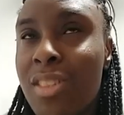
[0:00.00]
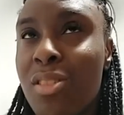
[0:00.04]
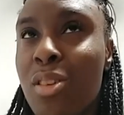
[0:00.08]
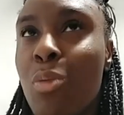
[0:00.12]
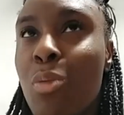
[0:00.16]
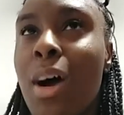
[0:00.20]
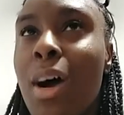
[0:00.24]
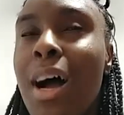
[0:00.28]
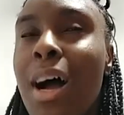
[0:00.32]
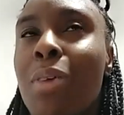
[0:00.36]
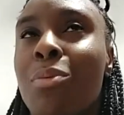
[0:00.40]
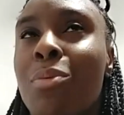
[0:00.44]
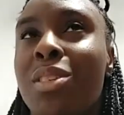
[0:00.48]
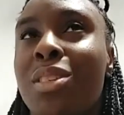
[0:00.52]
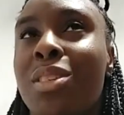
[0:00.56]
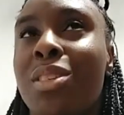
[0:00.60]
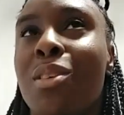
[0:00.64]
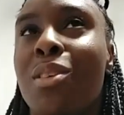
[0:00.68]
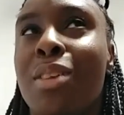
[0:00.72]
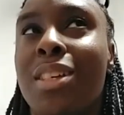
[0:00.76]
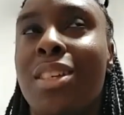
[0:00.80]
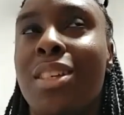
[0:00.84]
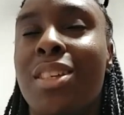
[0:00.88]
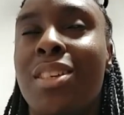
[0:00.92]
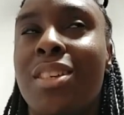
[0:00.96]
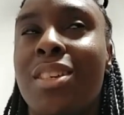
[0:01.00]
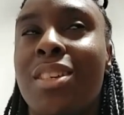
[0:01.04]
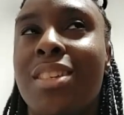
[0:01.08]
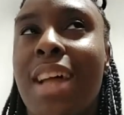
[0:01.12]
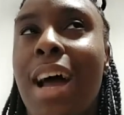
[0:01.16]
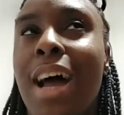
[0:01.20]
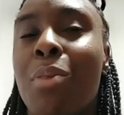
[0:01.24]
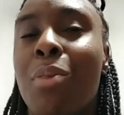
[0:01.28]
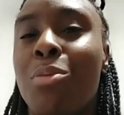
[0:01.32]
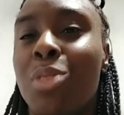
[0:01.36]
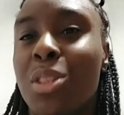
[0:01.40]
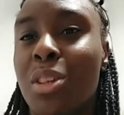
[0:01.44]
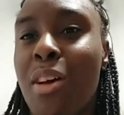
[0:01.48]
So what I was doing is just that
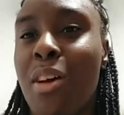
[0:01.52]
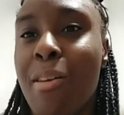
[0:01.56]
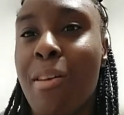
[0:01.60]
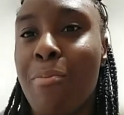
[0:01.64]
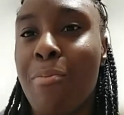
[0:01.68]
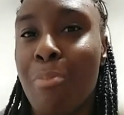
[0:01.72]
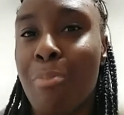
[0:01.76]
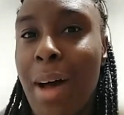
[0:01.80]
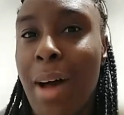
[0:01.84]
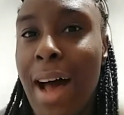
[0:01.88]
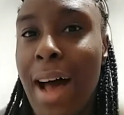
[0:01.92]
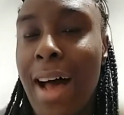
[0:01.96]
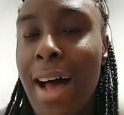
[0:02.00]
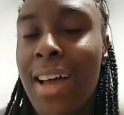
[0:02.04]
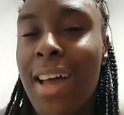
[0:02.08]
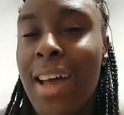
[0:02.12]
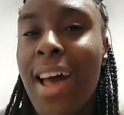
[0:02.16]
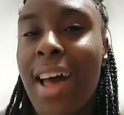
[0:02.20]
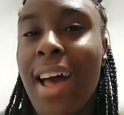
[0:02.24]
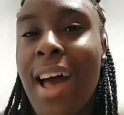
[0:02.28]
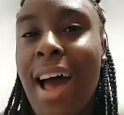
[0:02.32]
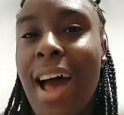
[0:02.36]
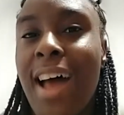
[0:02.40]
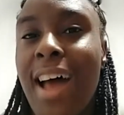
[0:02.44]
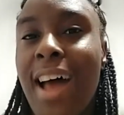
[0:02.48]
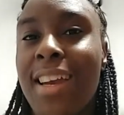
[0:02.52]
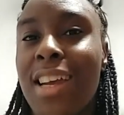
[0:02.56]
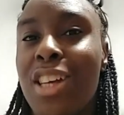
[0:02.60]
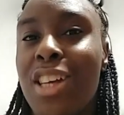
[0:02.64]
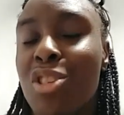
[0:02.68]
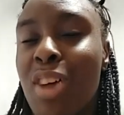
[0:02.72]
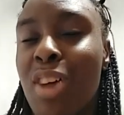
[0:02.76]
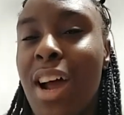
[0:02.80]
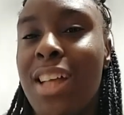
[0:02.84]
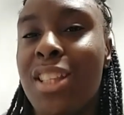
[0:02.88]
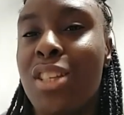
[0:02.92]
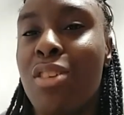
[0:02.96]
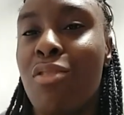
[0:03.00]
I was going back and then
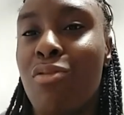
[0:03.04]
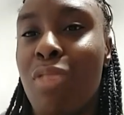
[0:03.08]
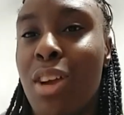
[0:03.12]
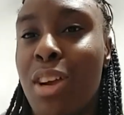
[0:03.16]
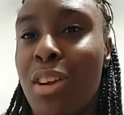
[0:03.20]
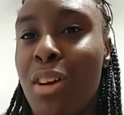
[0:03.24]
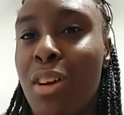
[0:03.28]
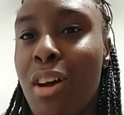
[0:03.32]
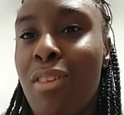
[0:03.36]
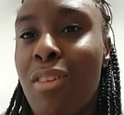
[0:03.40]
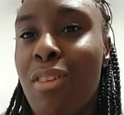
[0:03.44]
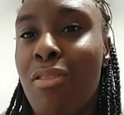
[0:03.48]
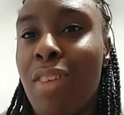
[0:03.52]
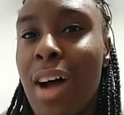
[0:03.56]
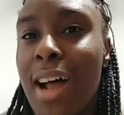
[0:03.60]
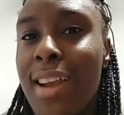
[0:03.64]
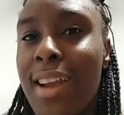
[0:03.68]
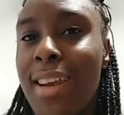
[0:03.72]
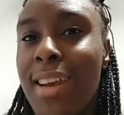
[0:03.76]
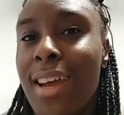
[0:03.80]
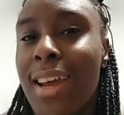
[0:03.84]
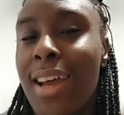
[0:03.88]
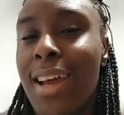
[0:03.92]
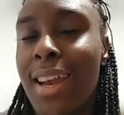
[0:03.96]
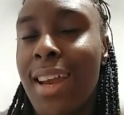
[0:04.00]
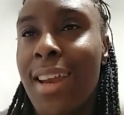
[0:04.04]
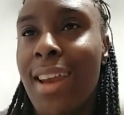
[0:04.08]
trying to read over and then